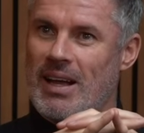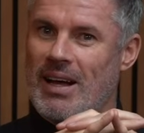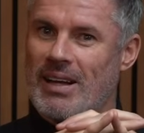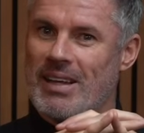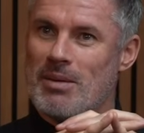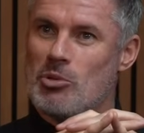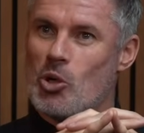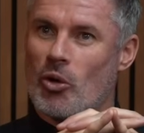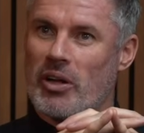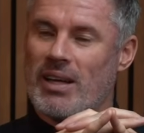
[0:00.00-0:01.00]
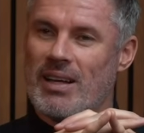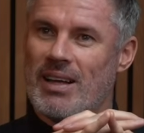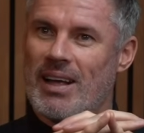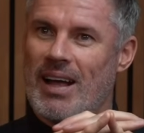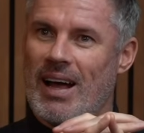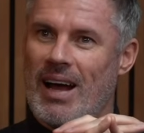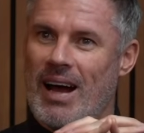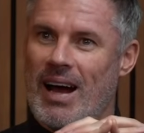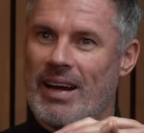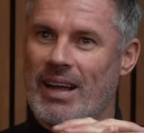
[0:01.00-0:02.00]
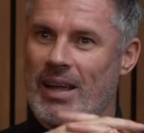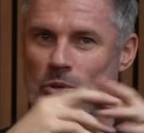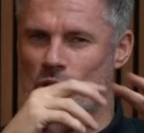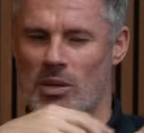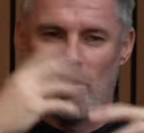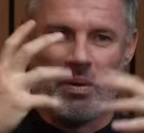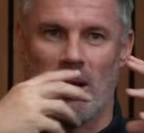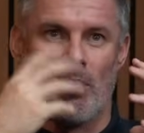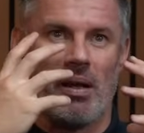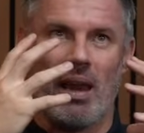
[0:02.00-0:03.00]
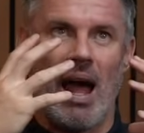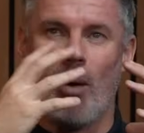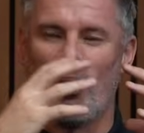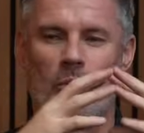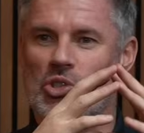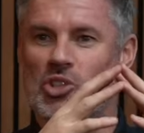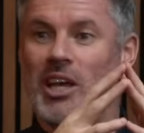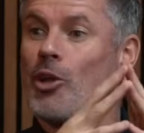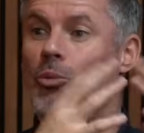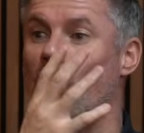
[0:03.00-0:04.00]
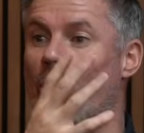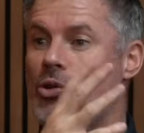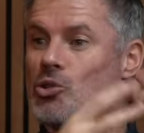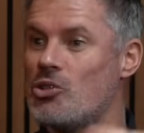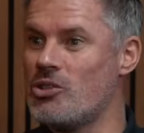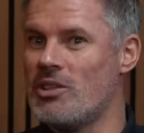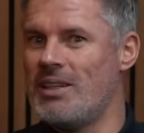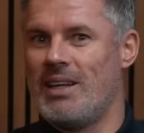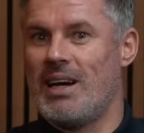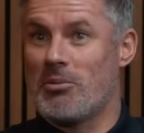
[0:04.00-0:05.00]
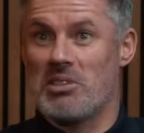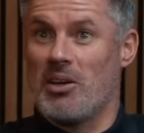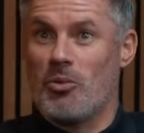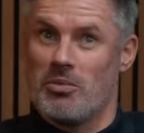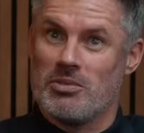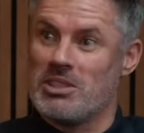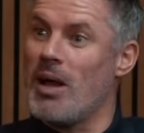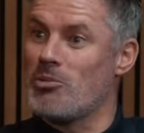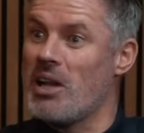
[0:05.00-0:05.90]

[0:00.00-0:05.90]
And he was on it, and he was being a bit loud, but he wasn't saying who it was. I was thinking, oh, sounds